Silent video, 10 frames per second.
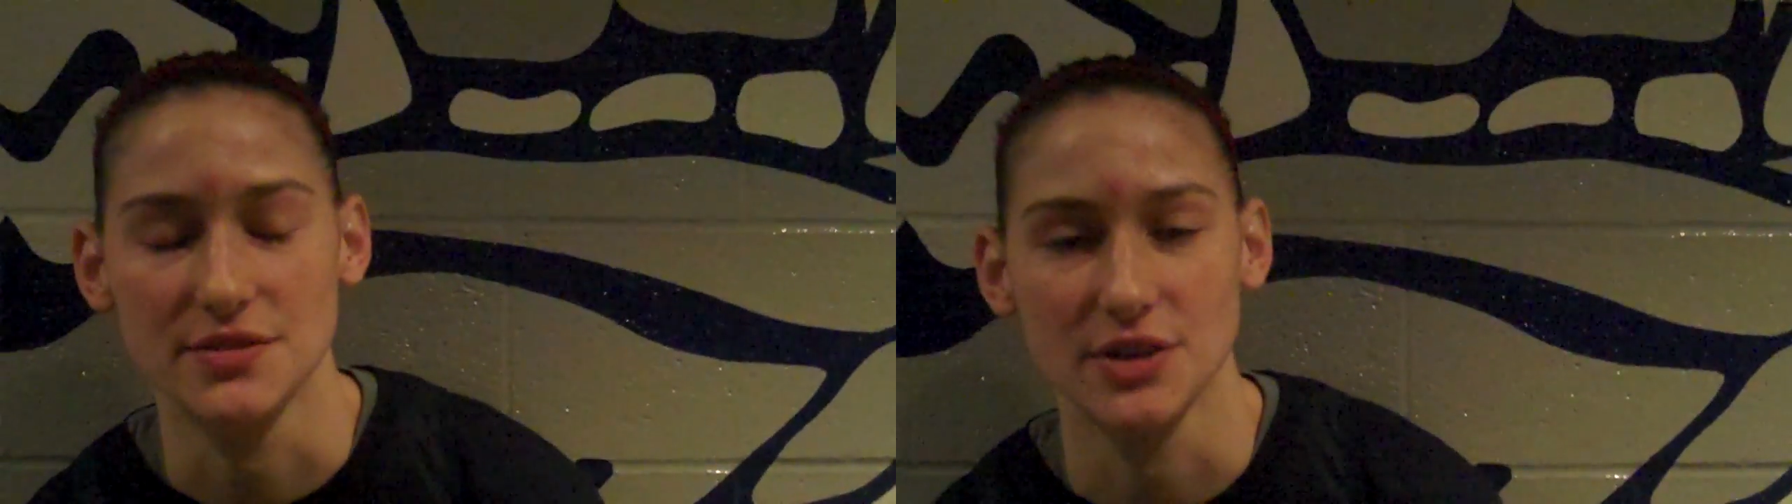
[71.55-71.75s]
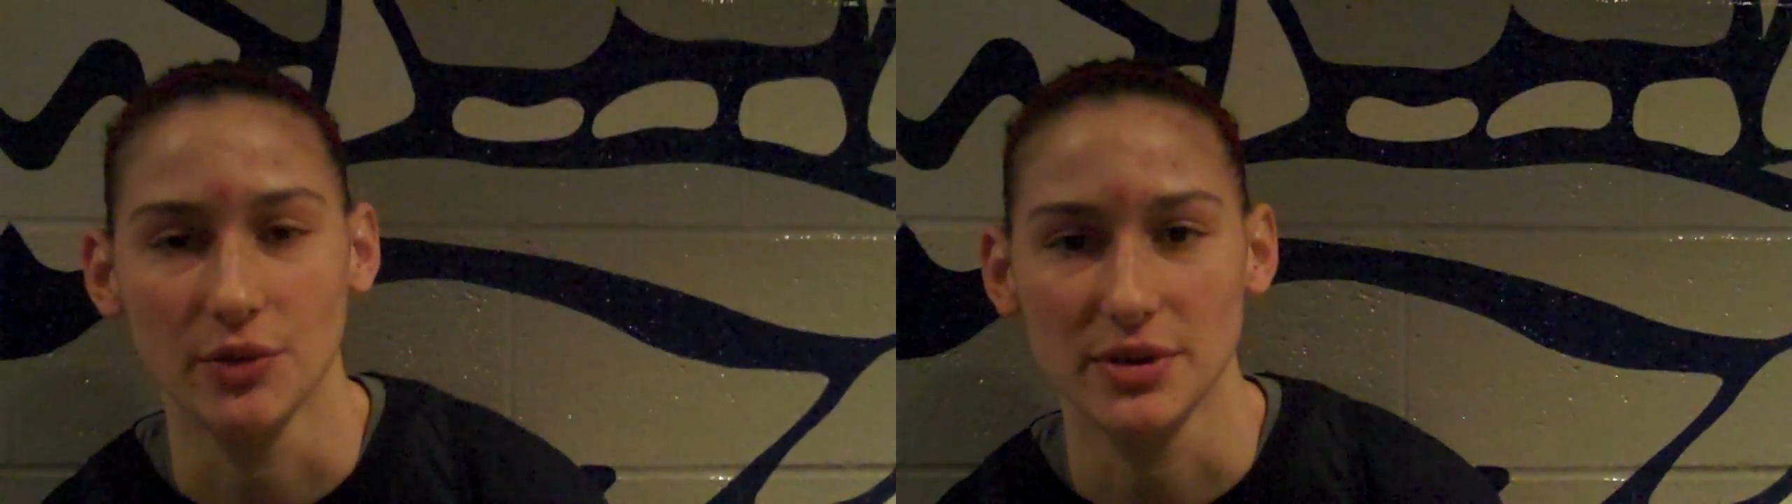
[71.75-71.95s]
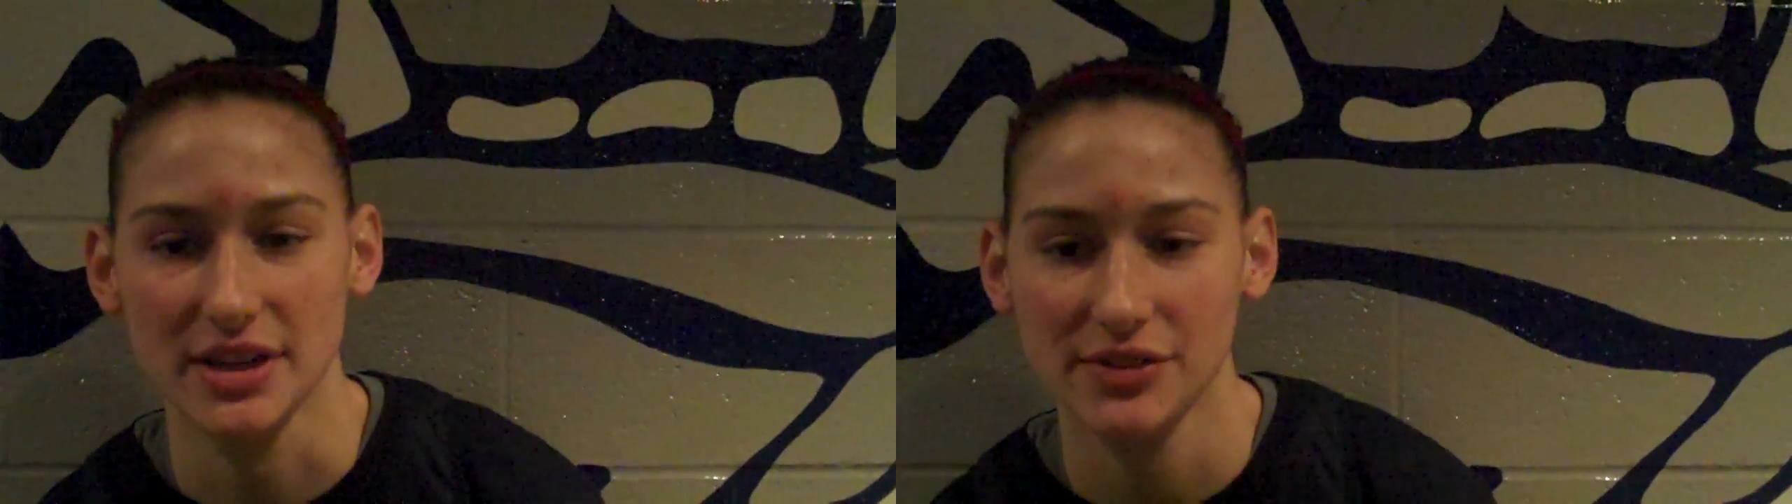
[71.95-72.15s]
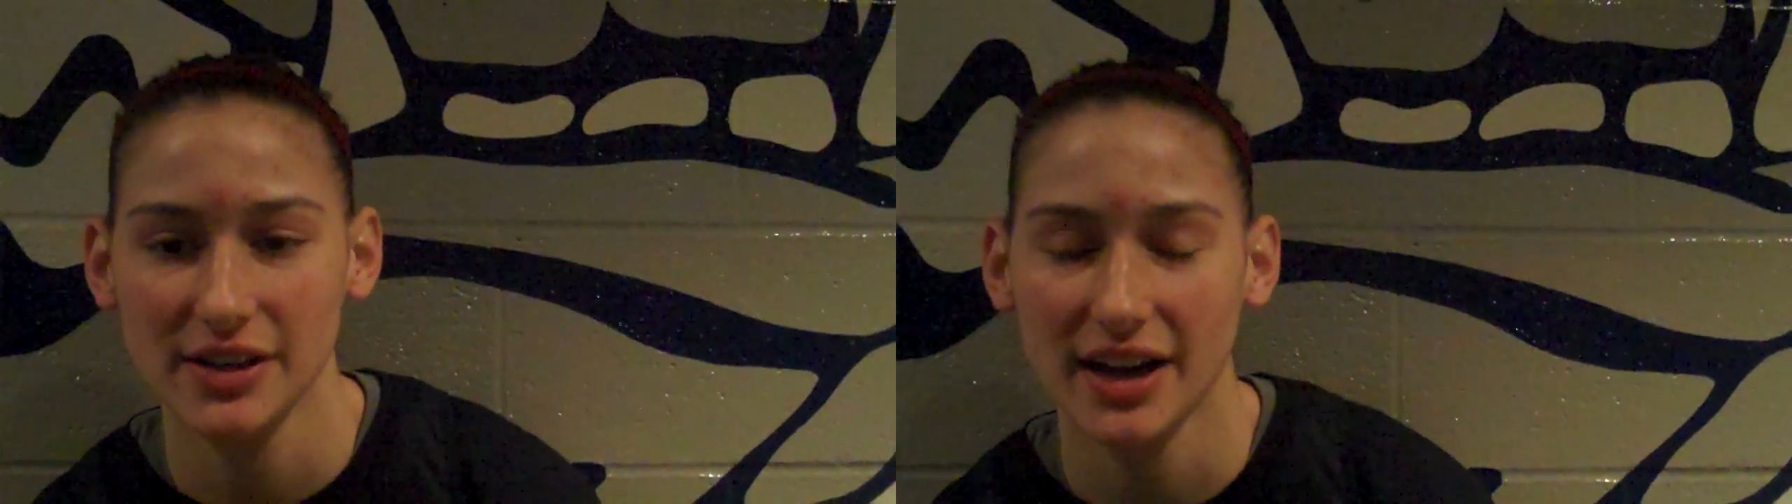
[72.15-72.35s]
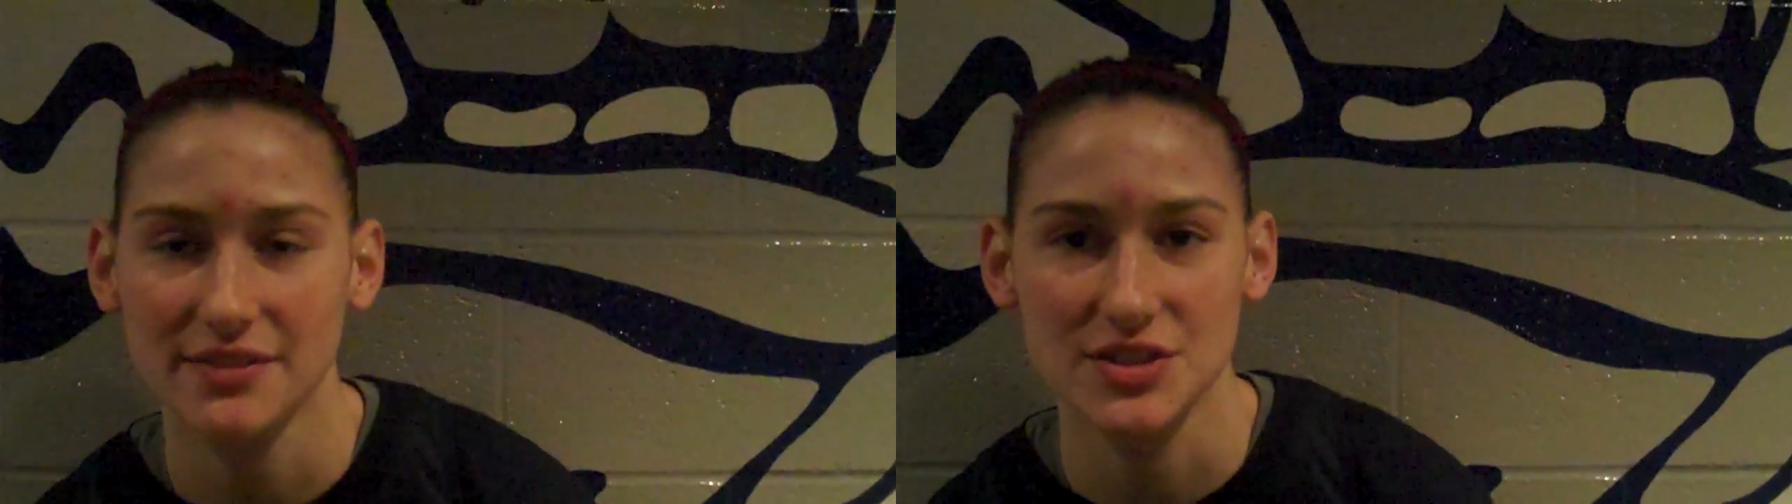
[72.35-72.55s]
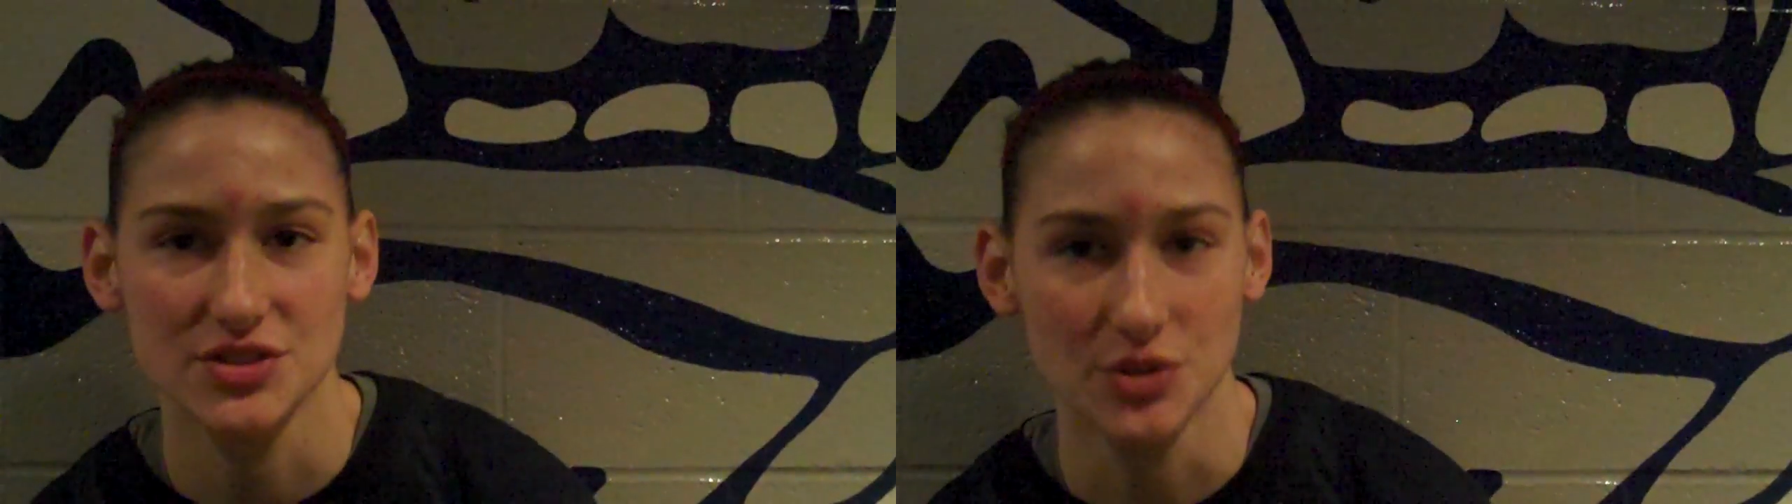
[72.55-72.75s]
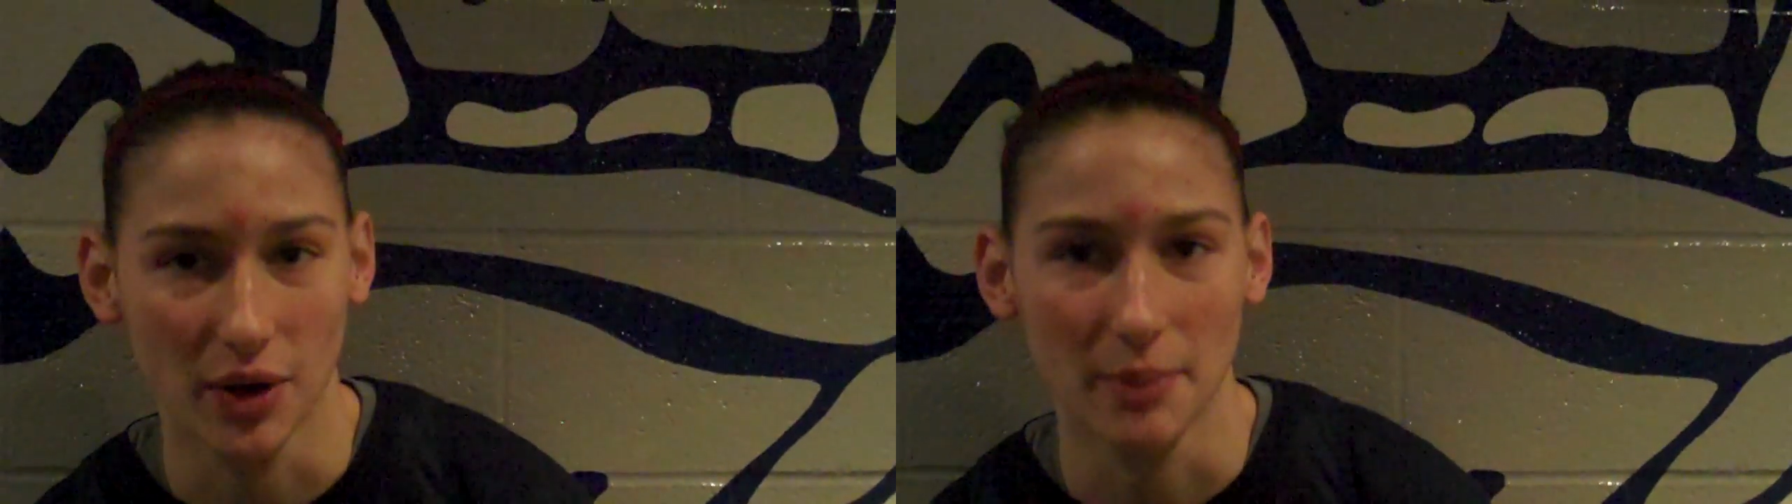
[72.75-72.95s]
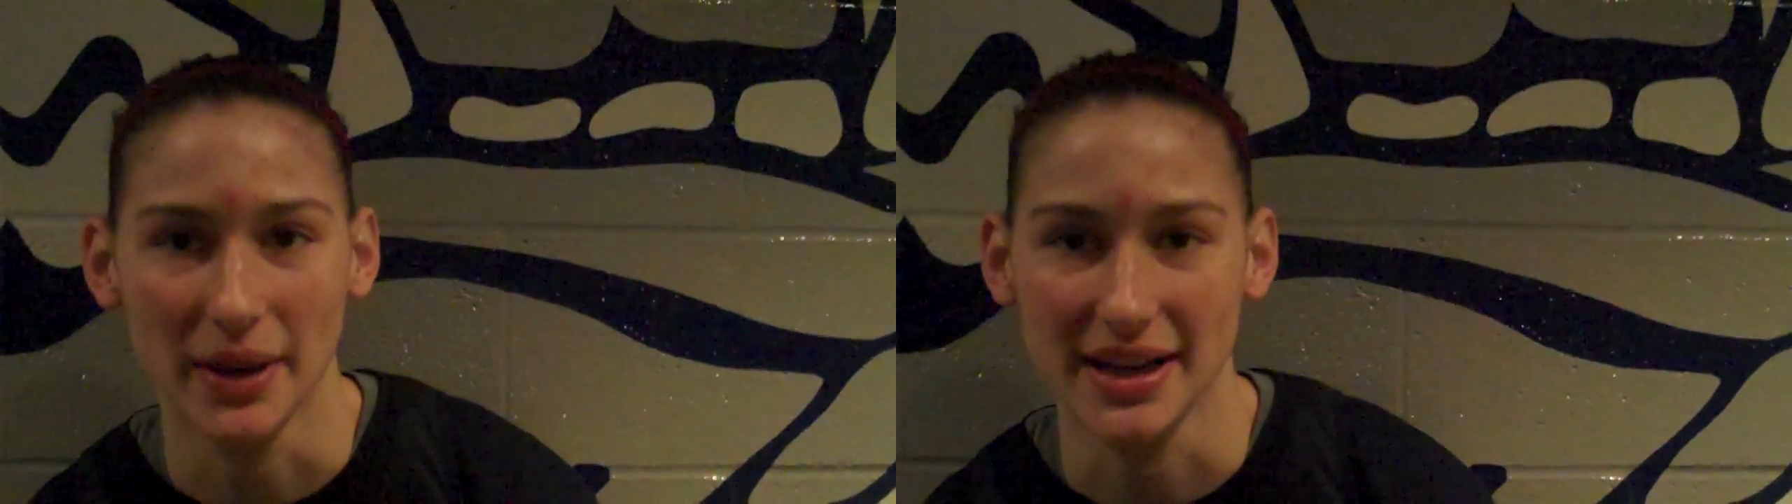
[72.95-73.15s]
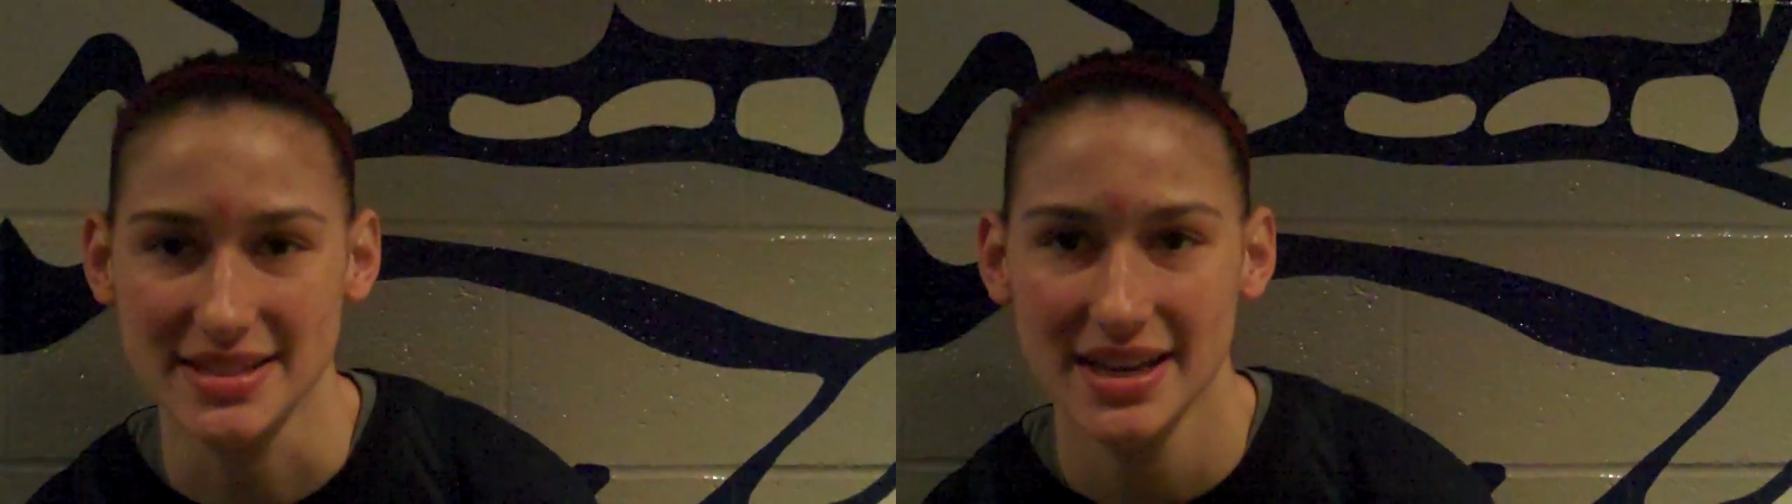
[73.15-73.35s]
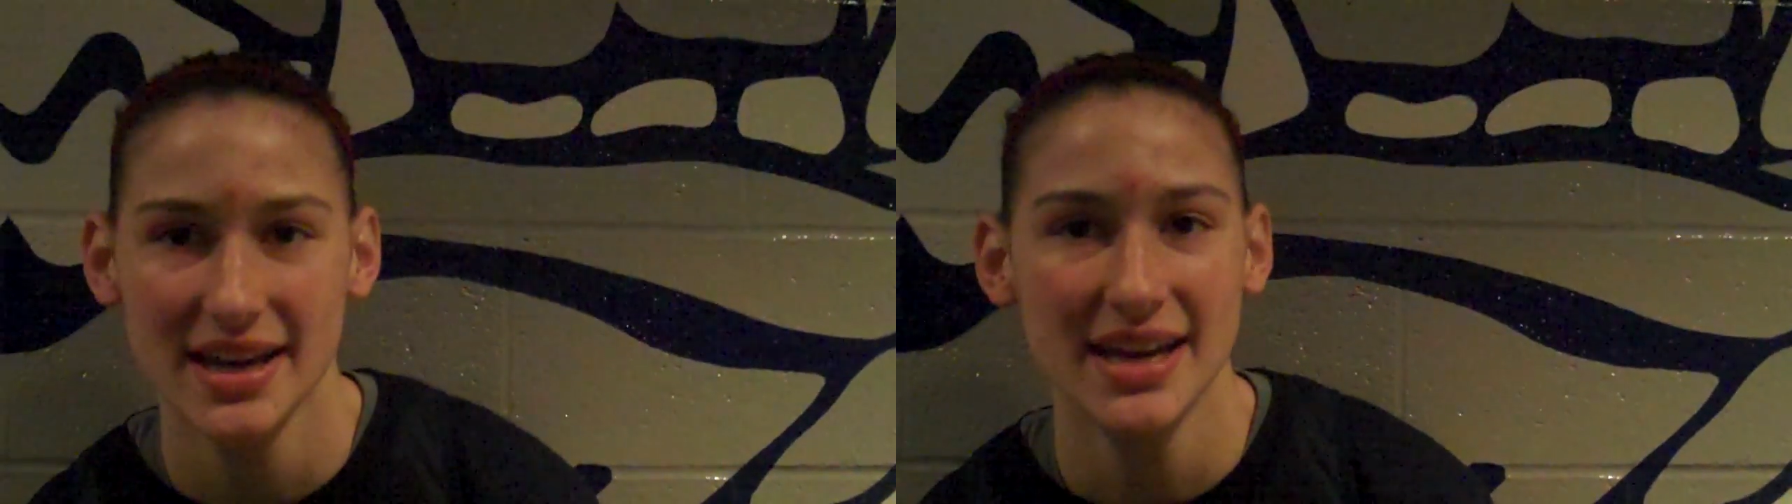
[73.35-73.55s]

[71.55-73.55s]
So we're definitely going to have to do our best